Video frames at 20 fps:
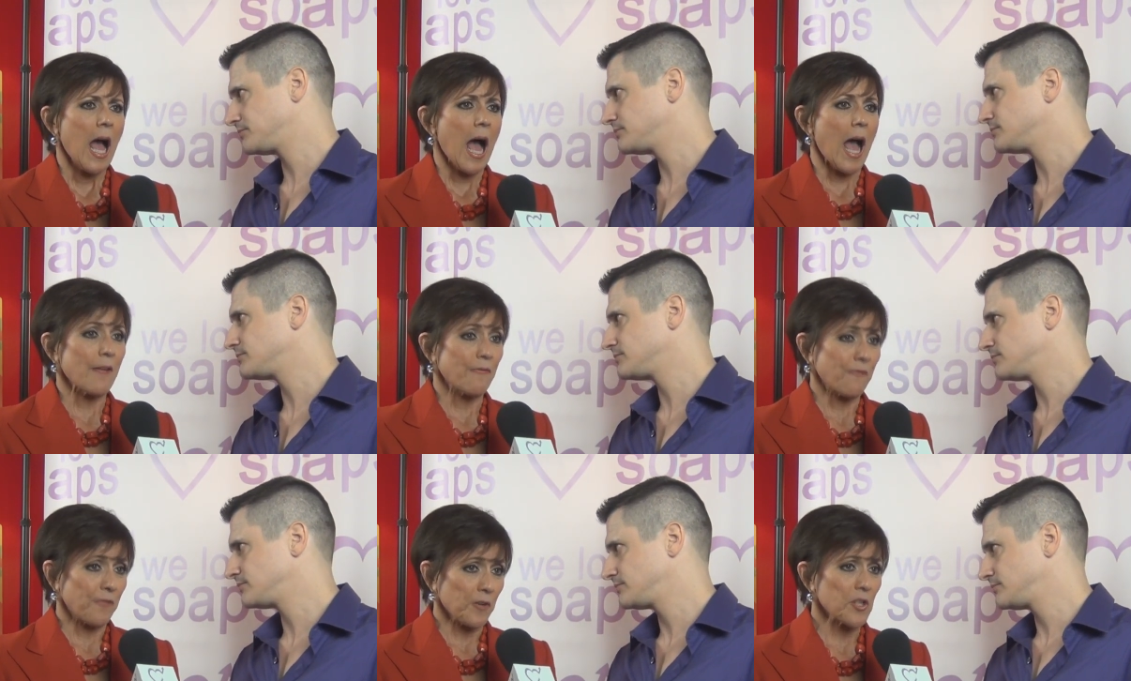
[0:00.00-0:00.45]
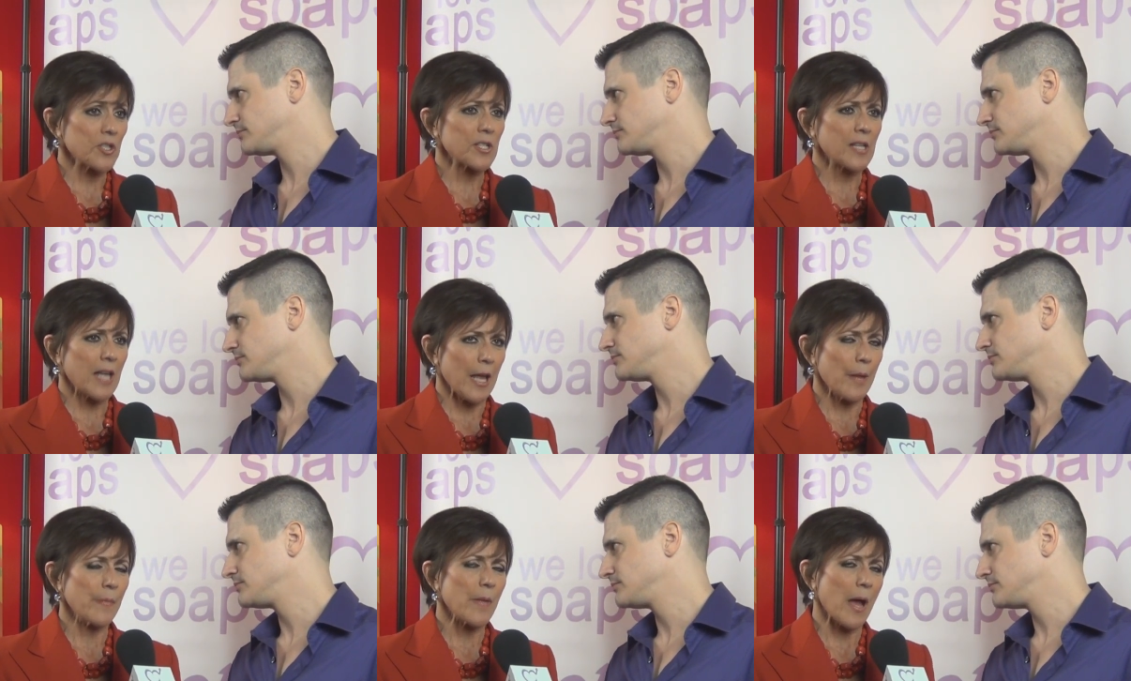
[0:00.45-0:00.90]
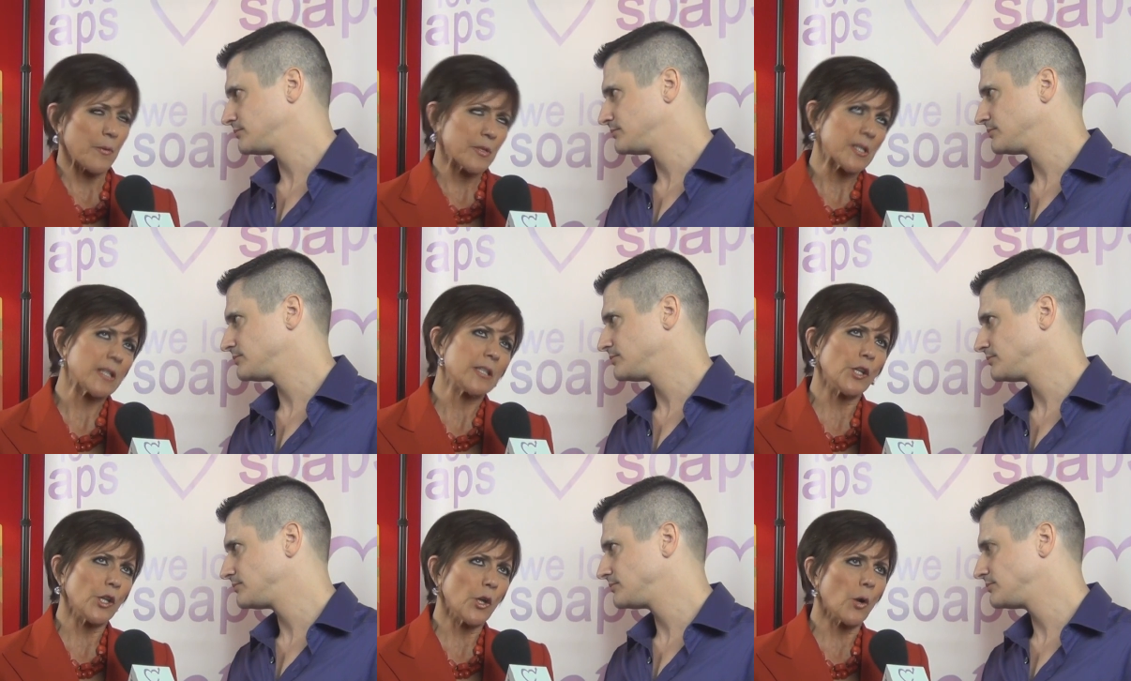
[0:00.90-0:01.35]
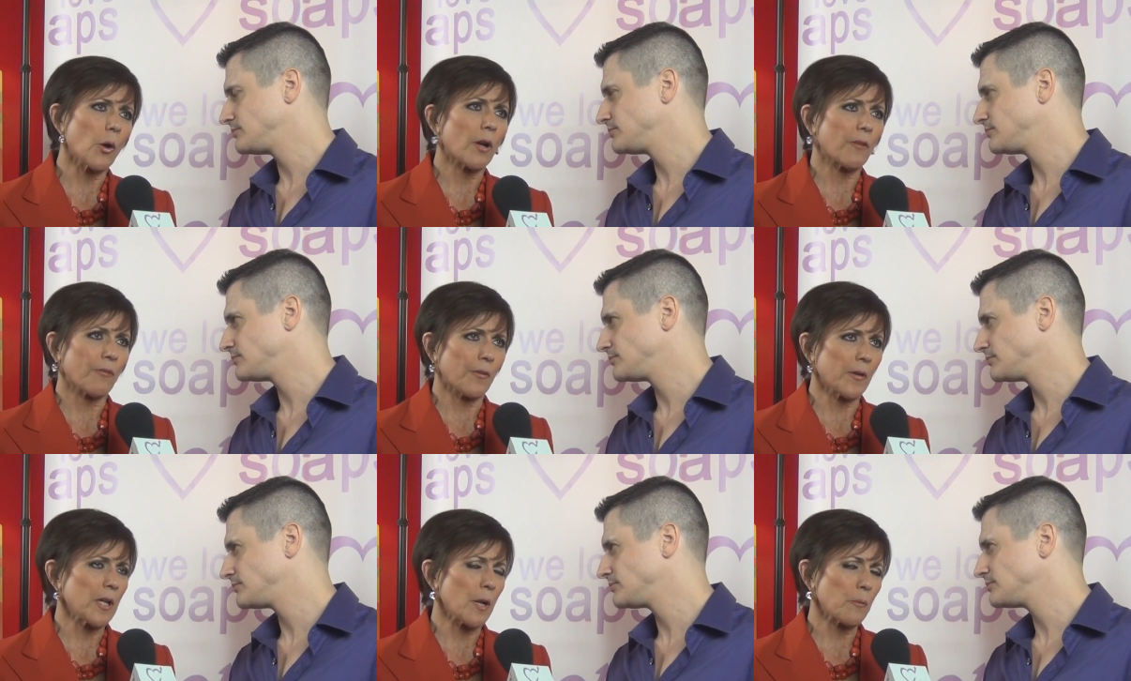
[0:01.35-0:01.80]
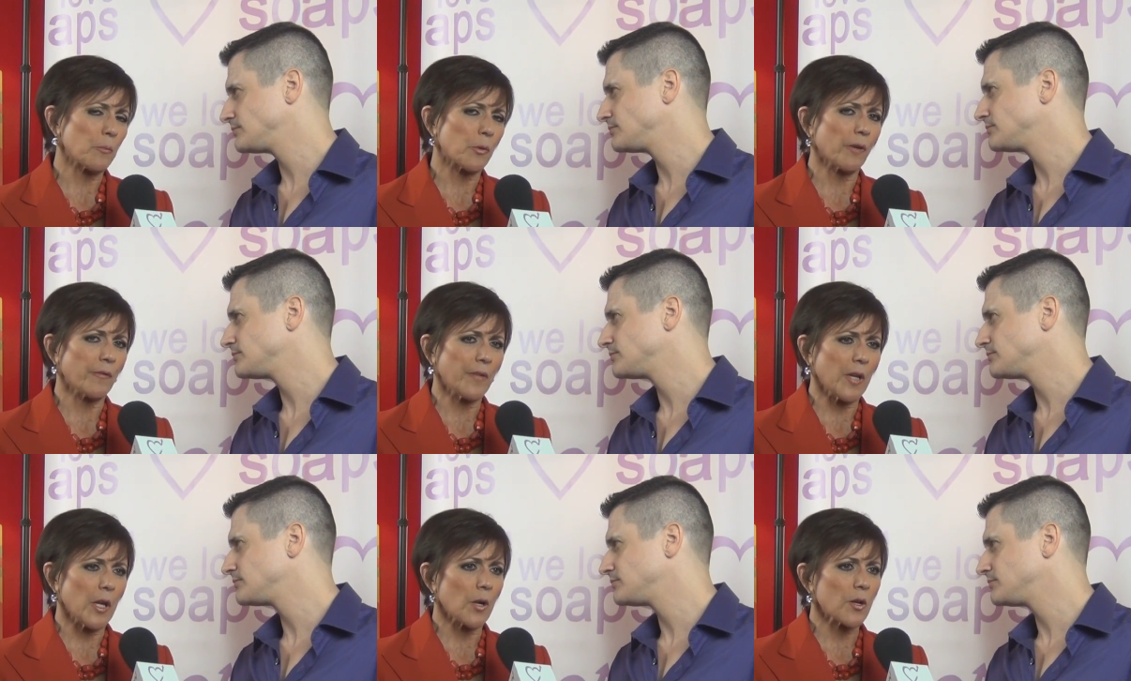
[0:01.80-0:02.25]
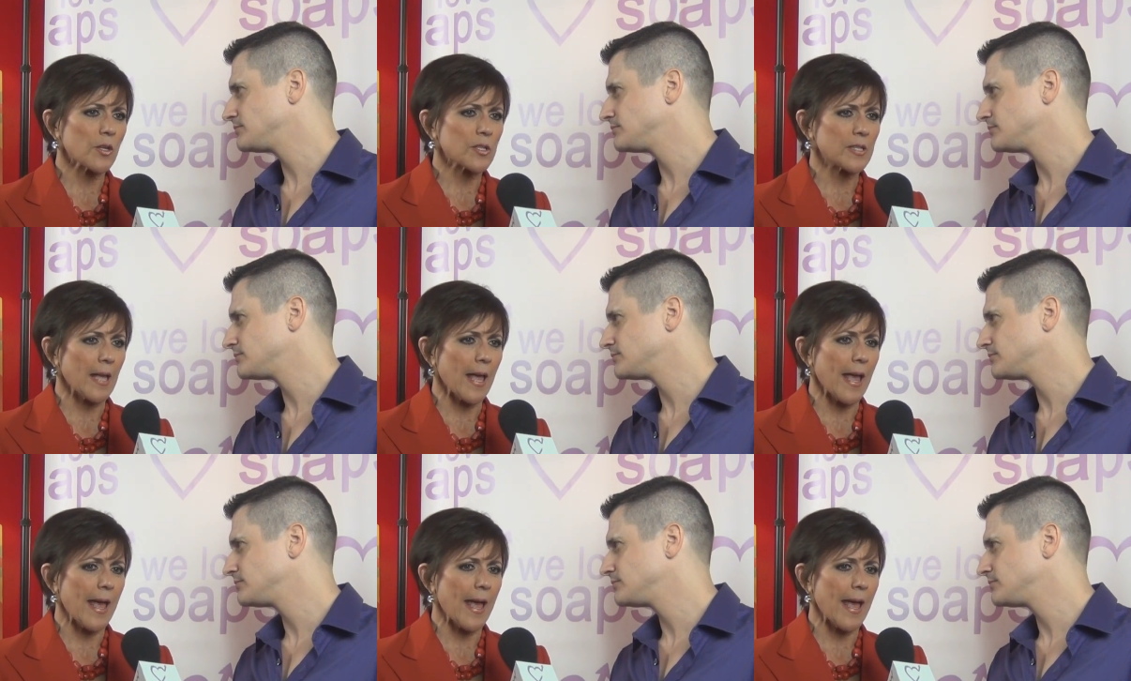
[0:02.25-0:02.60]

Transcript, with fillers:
Speaker 1: I first came, I was in New York for a number of years,